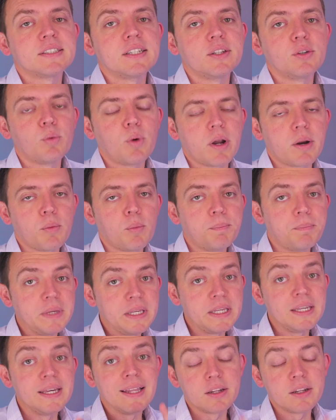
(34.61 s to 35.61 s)
then you want to
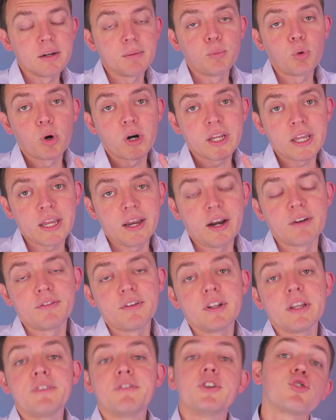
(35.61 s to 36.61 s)
be a little more
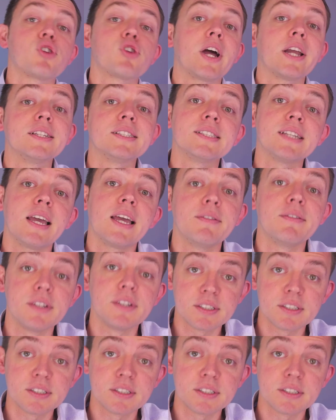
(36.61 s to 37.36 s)
careful if you're trying to save